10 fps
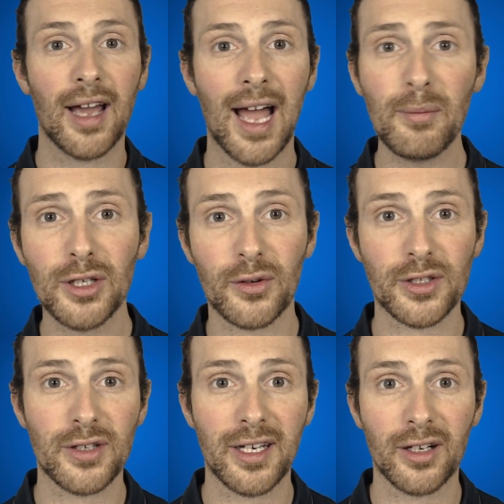I'm
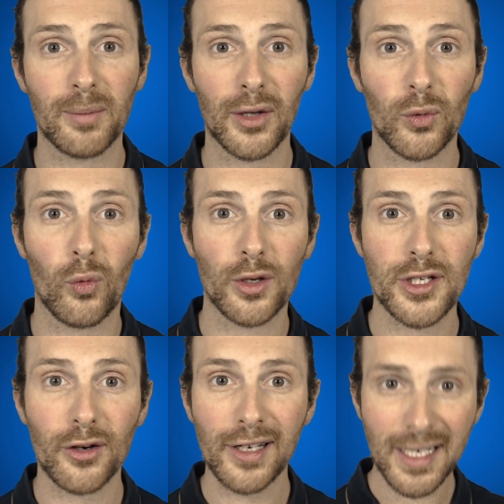curious to hear about
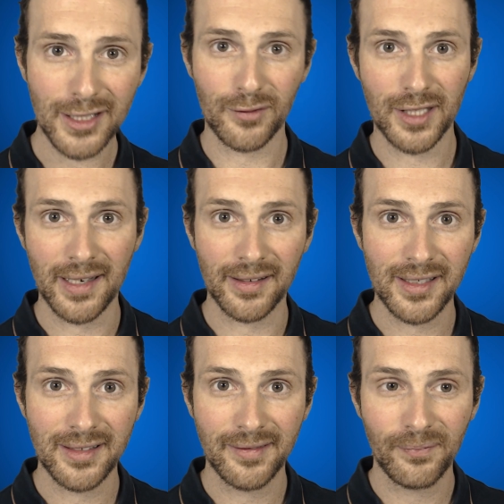what's your list of
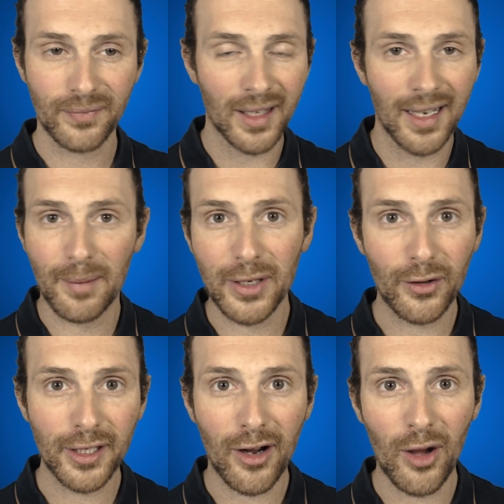skills. Let me know
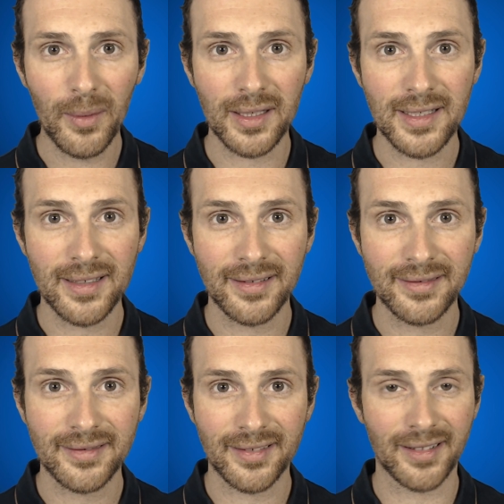in the comments.
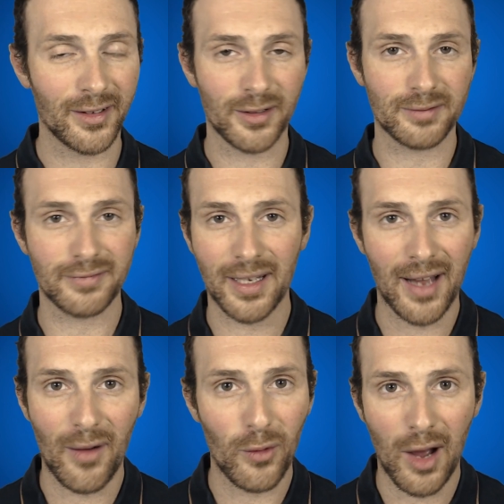
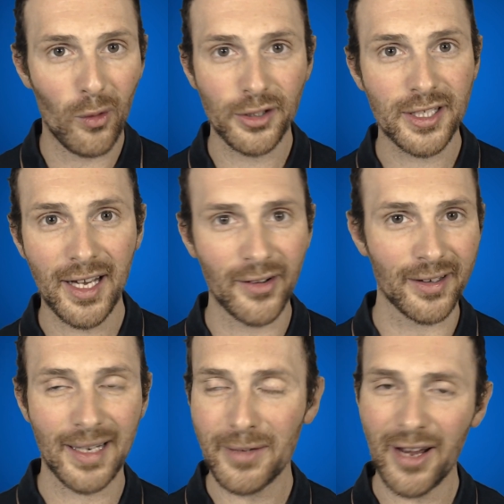I want to know.
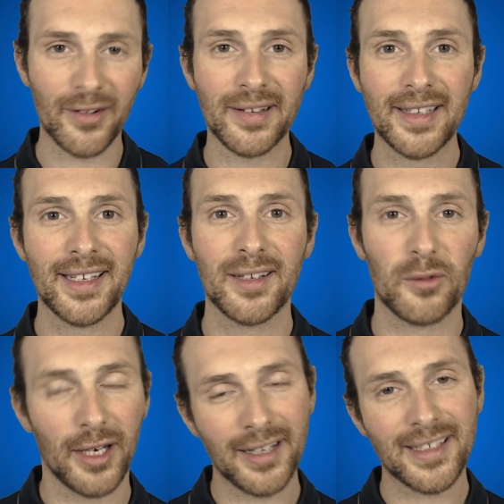Let me know.
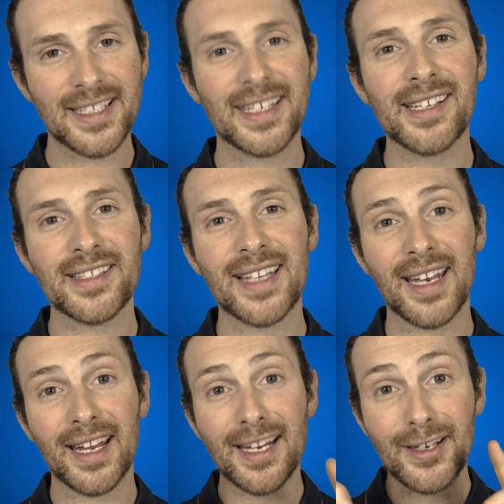What are the skills
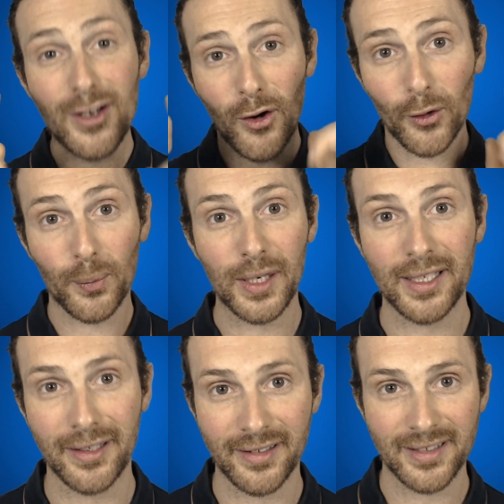that, in your
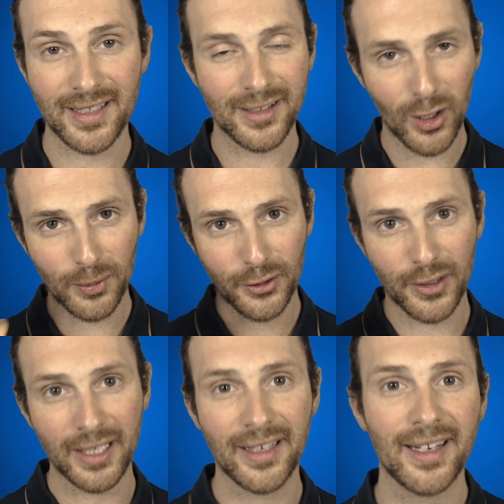opinions, the top
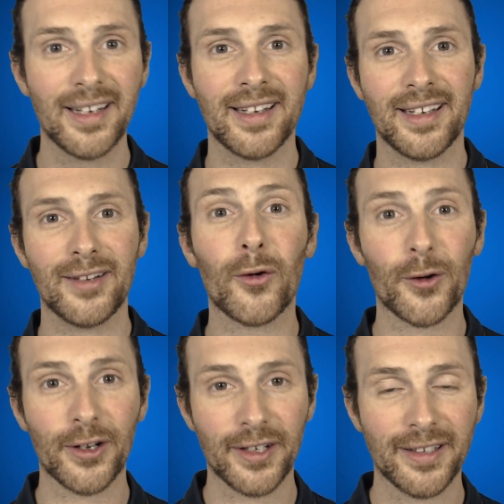3 in
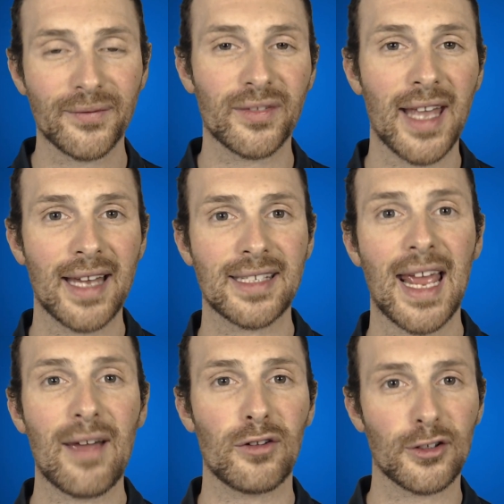order that
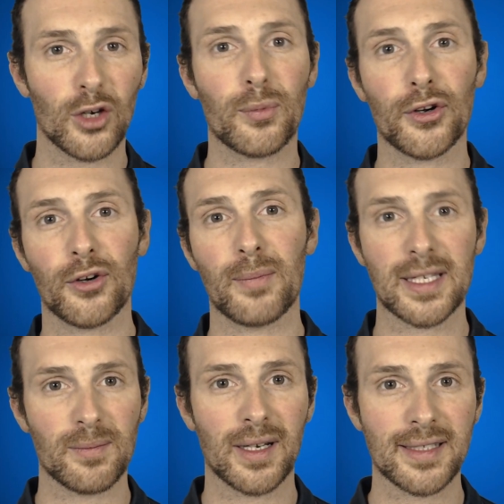every entrepreneur
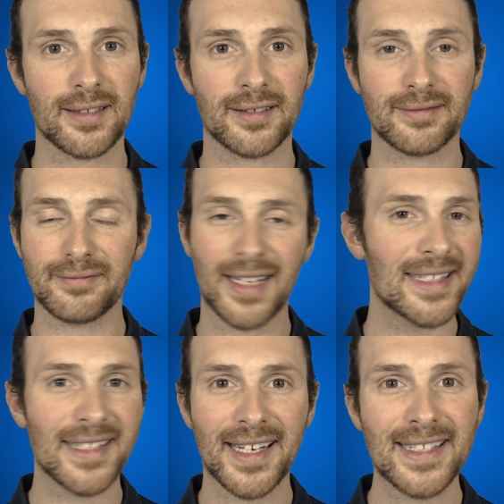must master?
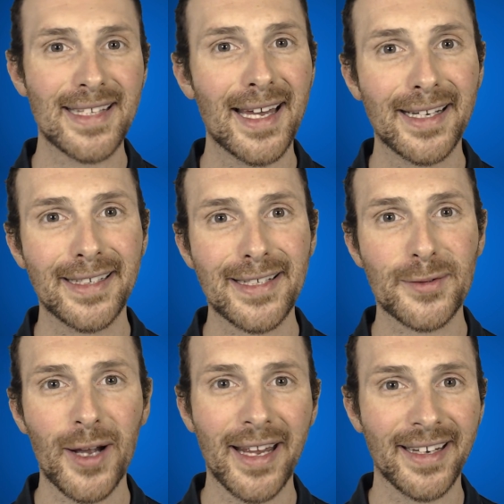Let's get started in this
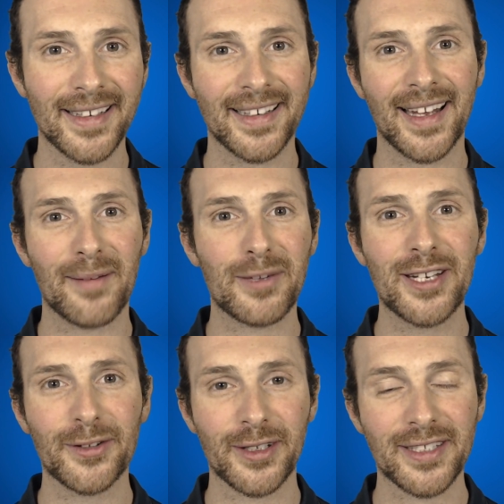way. And I'm
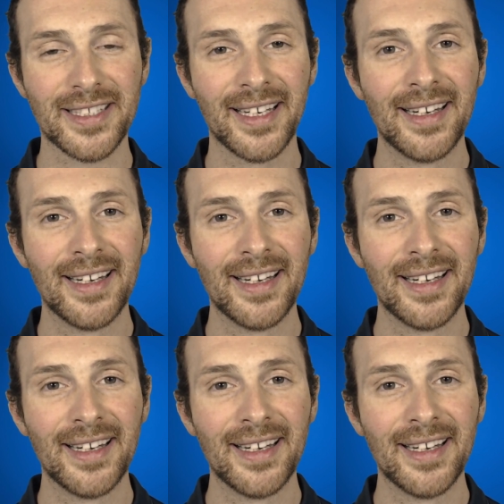curious.